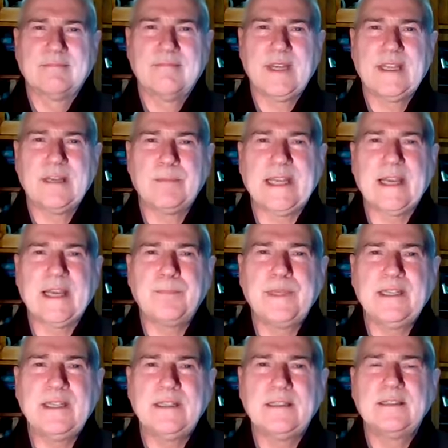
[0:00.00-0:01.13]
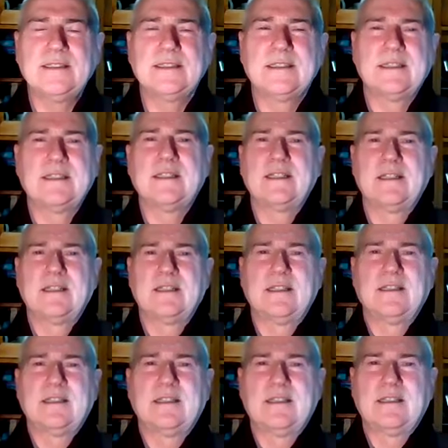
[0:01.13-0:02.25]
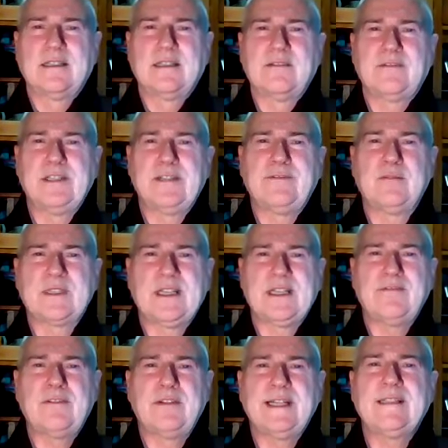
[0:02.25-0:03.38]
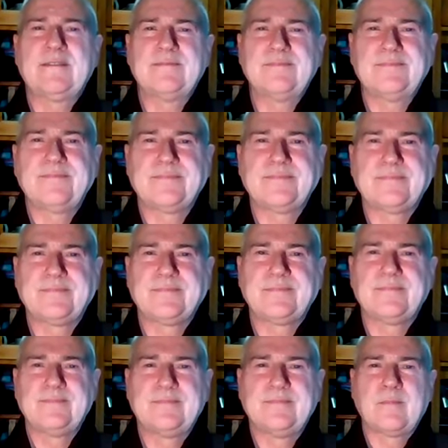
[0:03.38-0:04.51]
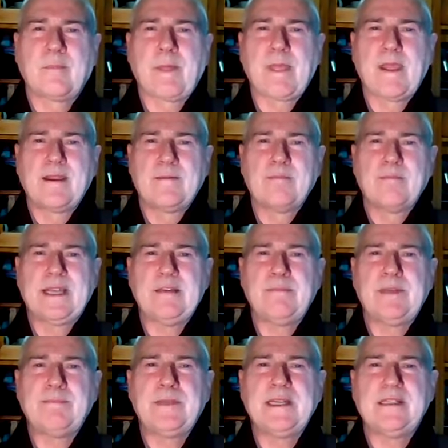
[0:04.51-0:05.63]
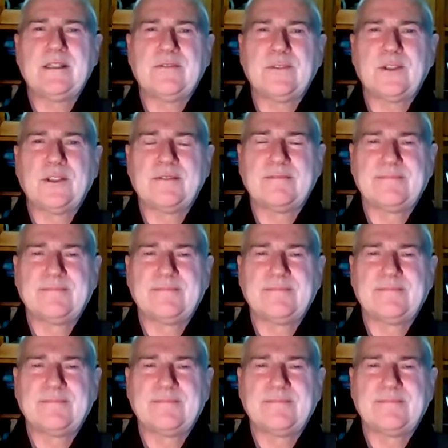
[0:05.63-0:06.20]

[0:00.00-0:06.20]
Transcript: May they be happy, free from suffering. May they be peaceful.